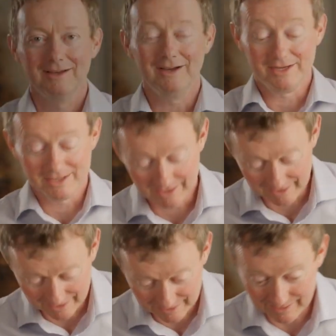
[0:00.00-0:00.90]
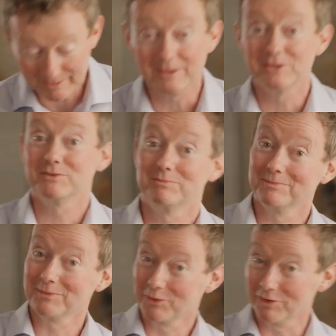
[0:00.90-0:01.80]
Hi, it's
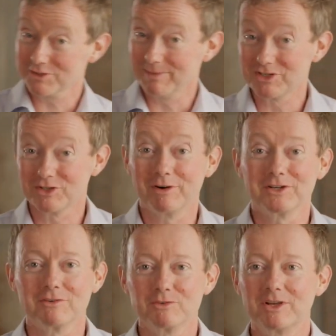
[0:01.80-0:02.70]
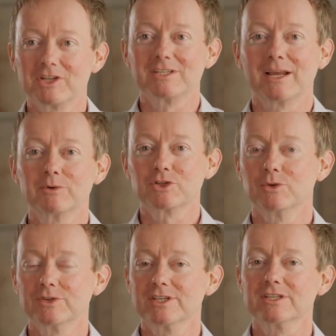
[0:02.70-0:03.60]
Chris, Managing Director of Specialist Language
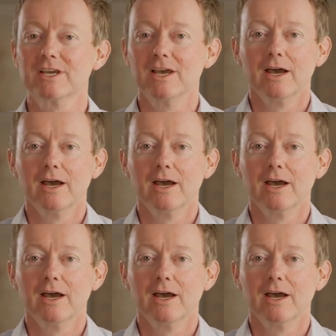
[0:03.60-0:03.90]
Courses.